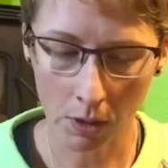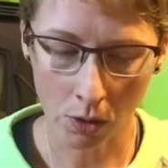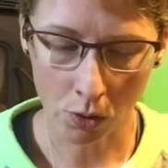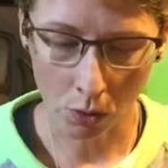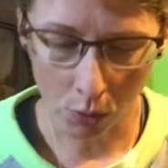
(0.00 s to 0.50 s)

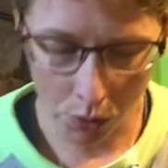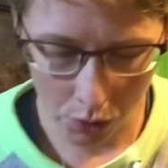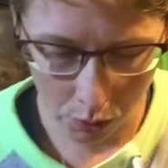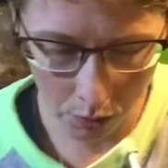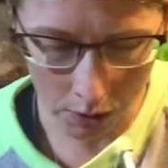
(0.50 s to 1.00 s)
So those
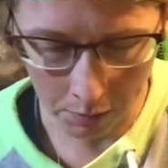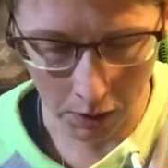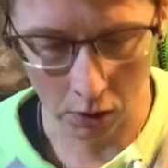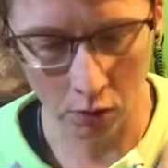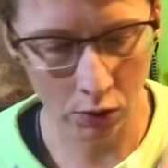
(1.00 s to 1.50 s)
2 were in the
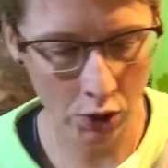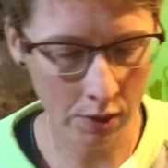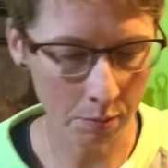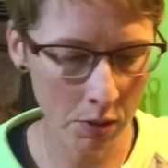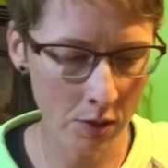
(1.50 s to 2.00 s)
mail. Oh, she
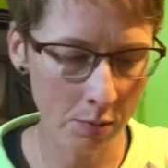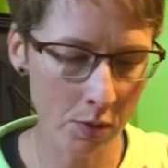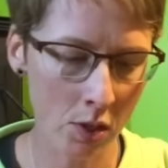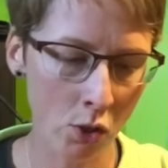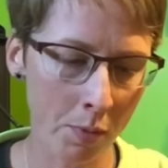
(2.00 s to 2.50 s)
sent me some
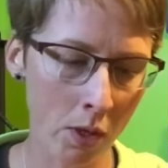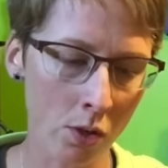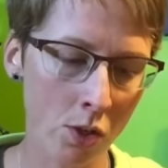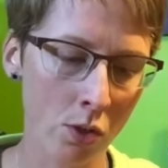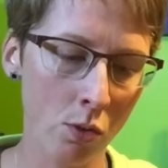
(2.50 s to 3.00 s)
stitch
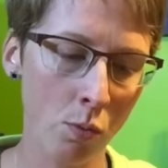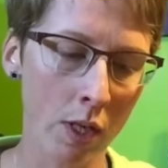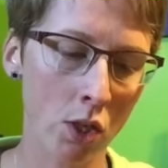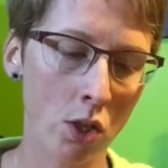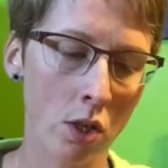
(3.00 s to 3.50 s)
markers too,
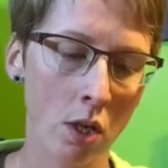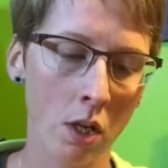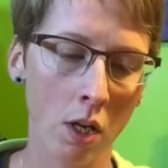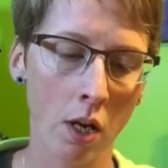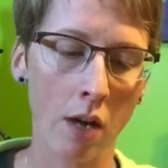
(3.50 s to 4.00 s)
which
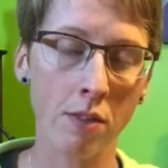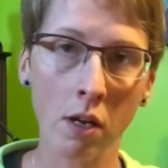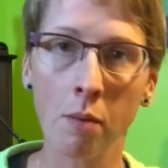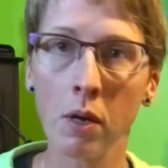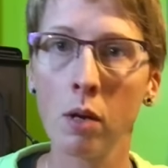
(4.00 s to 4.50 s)
I
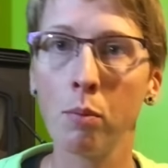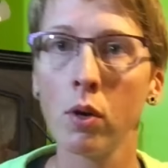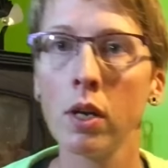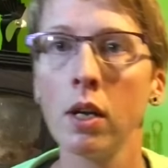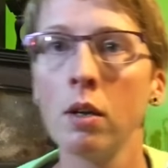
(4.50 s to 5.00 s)
think I'm going to
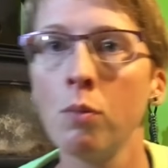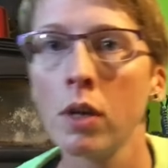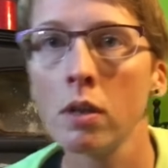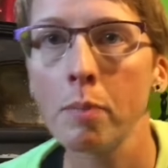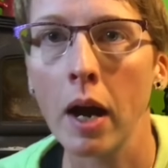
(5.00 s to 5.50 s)
put in
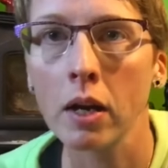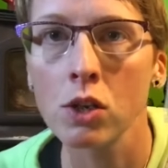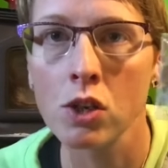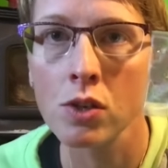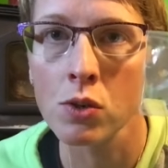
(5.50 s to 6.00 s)
one of the
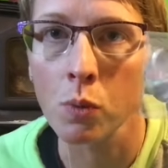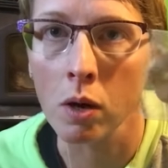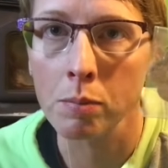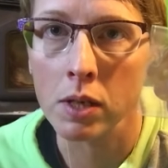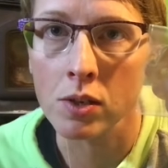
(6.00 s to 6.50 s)
packages as
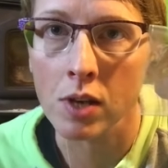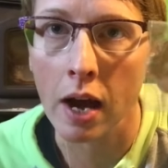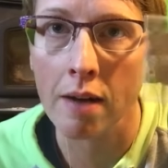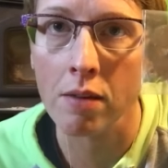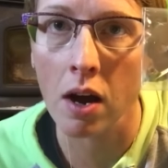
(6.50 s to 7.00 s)
well, because I
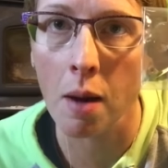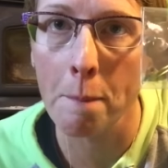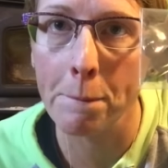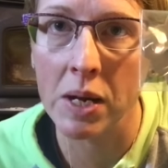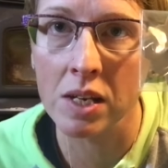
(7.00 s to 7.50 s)
have a
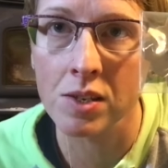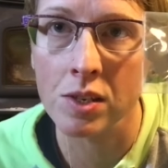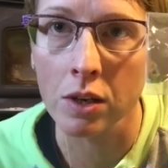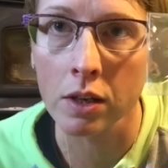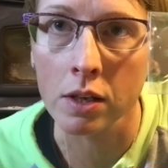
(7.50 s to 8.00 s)

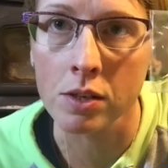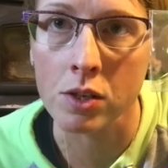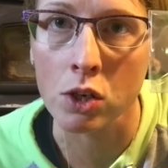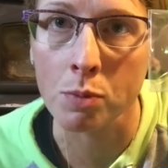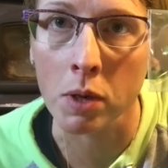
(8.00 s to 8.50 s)
gazillion
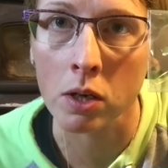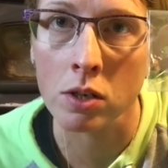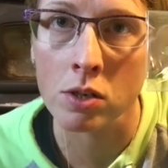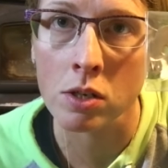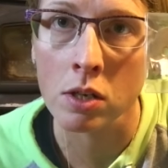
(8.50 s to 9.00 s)
stitch
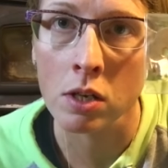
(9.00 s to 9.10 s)
markers.